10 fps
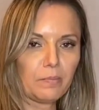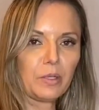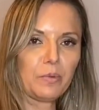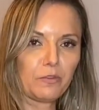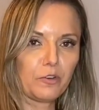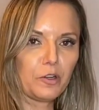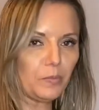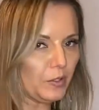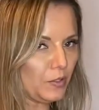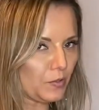but before you put
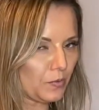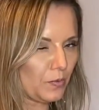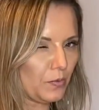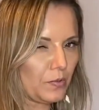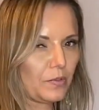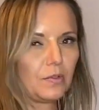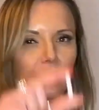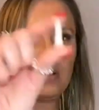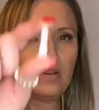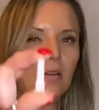the screws,
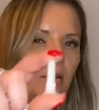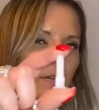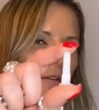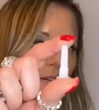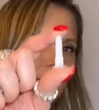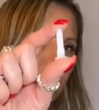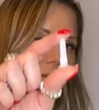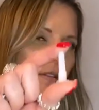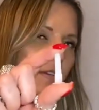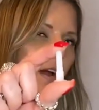
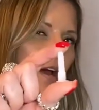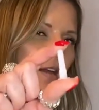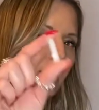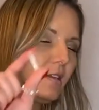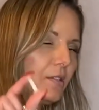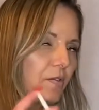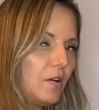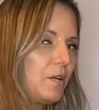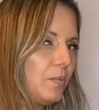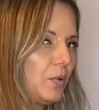this guy is very
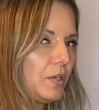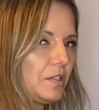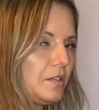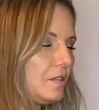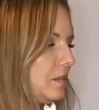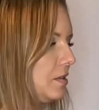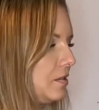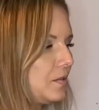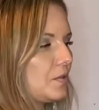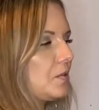important.
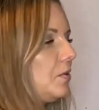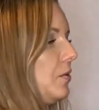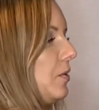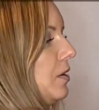So